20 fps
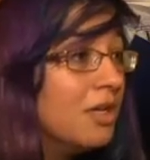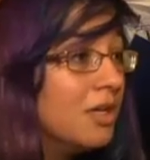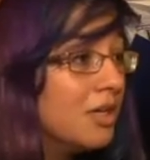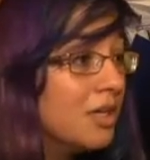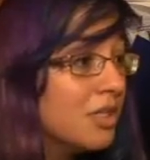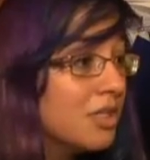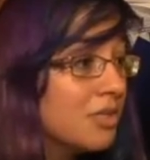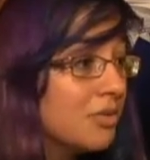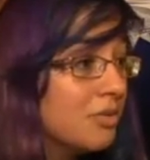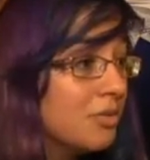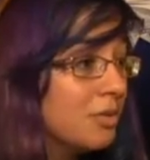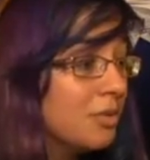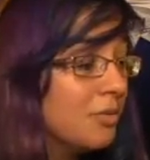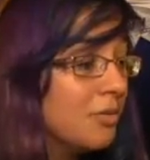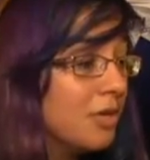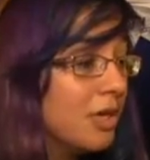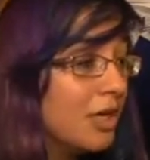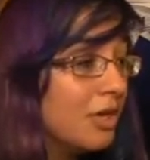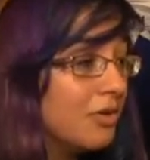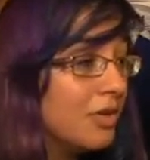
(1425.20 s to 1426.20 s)
He doesn't
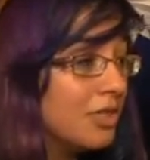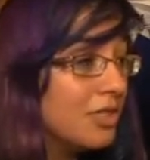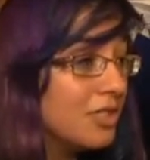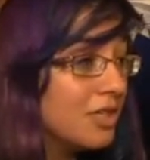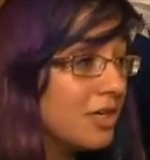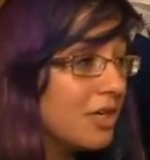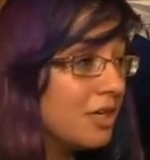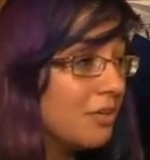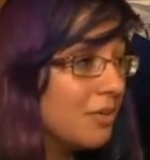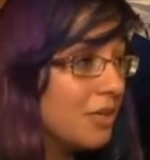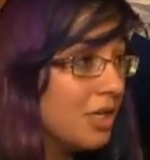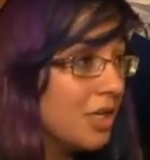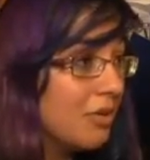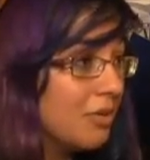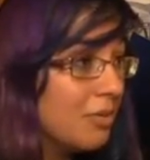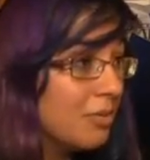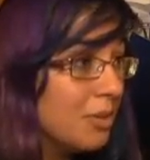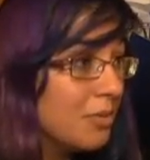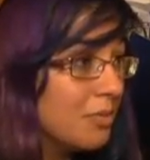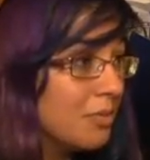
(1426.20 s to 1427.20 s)
remember how he died, but he
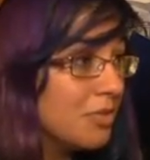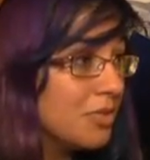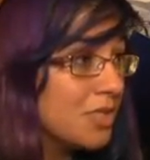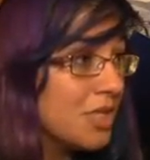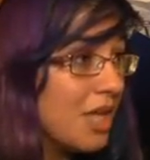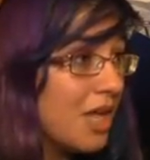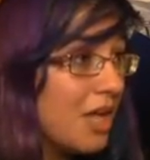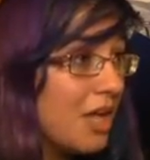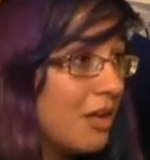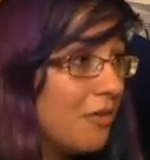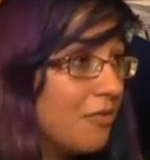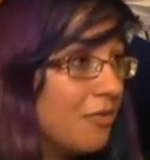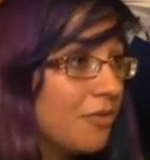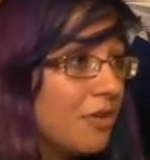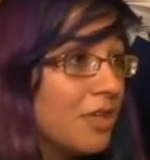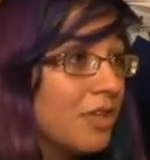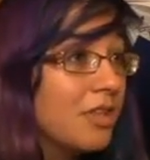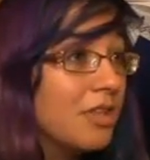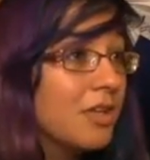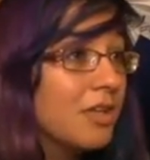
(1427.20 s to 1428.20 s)
remembers
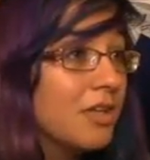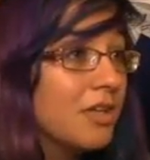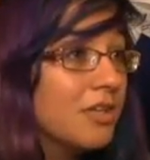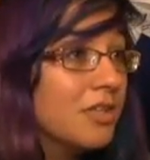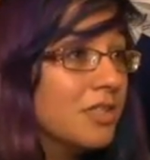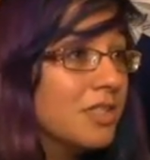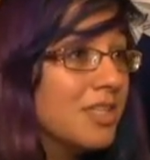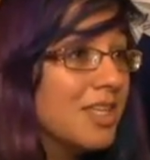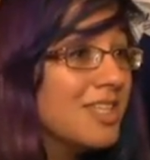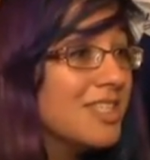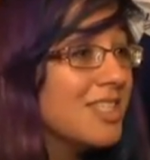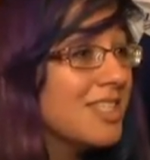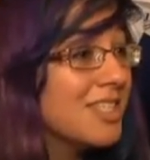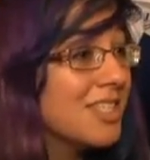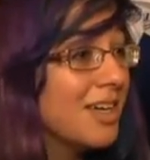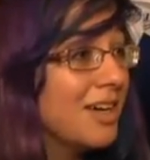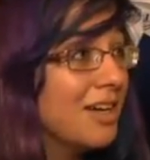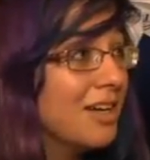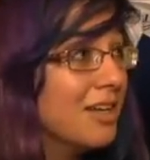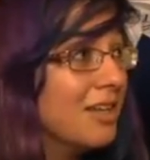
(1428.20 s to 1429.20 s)
everything else. That's
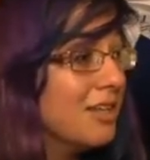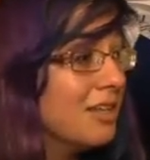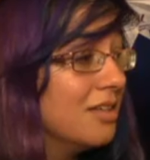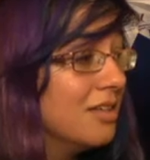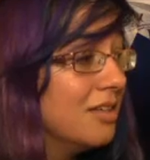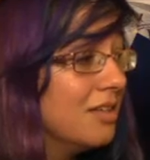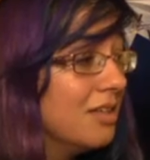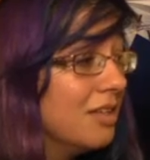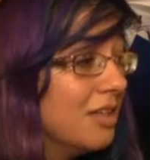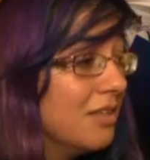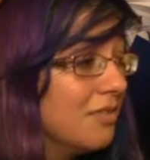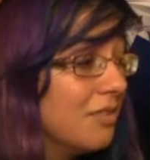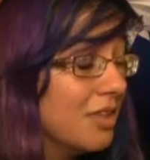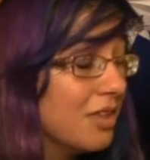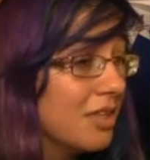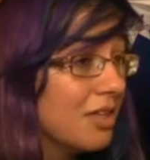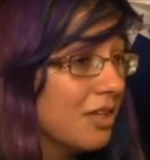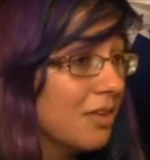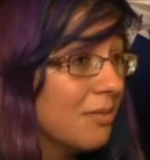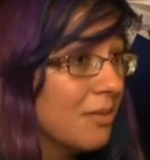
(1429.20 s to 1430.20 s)
sad, if you
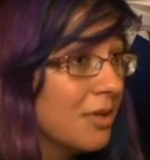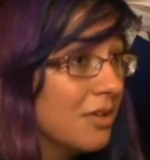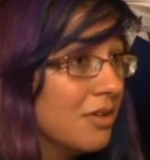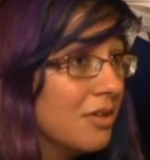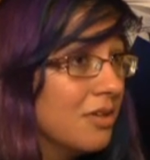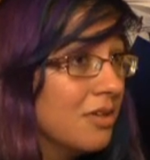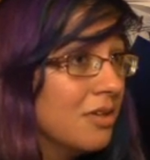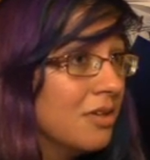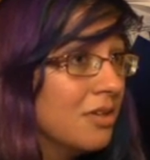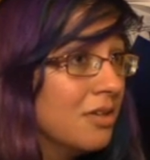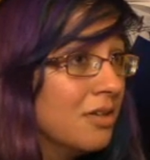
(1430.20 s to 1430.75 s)
think about it.